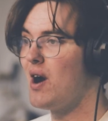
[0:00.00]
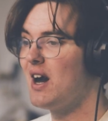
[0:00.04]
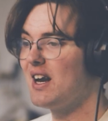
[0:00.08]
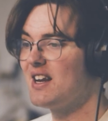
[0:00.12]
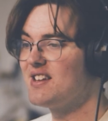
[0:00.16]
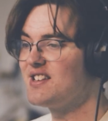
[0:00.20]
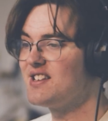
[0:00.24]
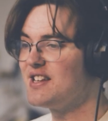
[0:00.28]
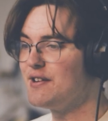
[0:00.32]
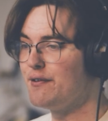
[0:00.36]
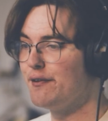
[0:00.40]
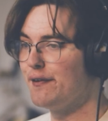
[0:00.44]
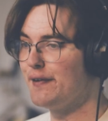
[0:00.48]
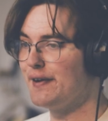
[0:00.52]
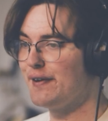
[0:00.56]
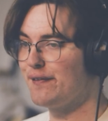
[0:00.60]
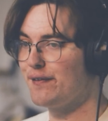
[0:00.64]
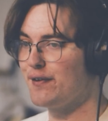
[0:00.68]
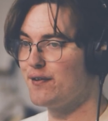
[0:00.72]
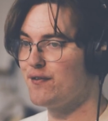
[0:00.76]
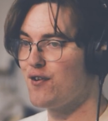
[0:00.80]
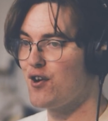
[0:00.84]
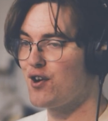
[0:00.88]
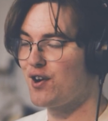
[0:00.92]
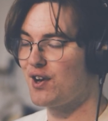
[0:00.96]
Why does everything
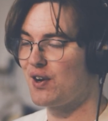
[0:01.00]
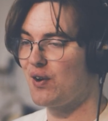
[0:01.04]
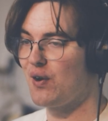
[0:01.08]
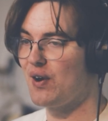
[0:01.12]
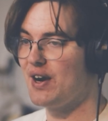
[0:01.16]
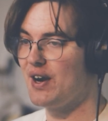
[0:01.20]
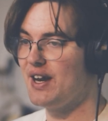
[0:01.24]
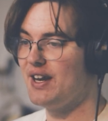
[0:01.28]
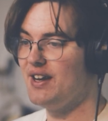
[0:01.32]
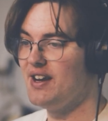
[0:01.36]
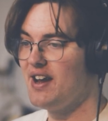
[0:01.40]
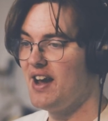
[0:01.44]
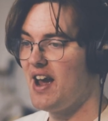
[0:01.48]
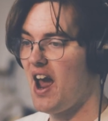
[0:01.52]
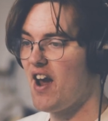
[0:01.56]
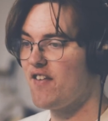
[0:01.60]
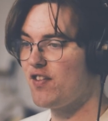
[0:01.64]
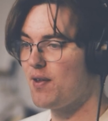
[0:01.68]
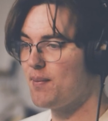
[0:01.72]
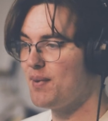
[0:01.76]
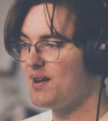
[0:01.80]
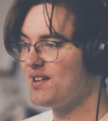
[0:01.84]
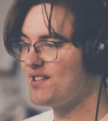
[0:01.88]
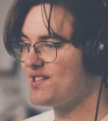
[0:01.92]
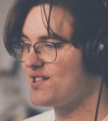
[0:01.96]
for Vocaloid have
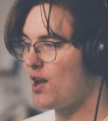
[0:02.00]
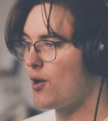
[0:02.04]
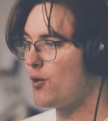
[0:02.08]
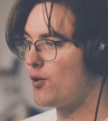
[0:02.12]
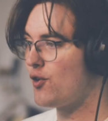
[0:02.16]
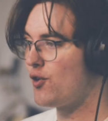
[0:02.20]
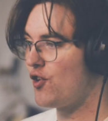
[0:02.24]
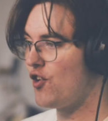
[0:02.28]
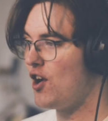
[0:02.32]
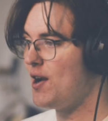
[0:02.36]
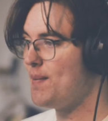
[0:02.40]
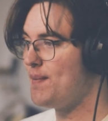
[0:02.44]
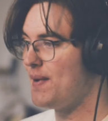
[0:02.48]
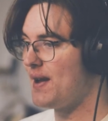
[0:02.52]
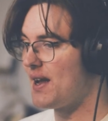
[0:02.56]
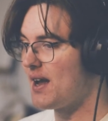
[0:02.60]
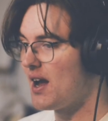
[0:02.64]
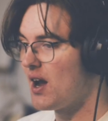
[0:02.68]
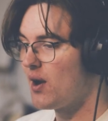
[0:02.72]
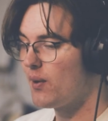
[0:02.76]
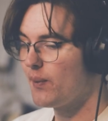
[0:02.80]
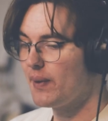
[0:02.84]
to be so creepy?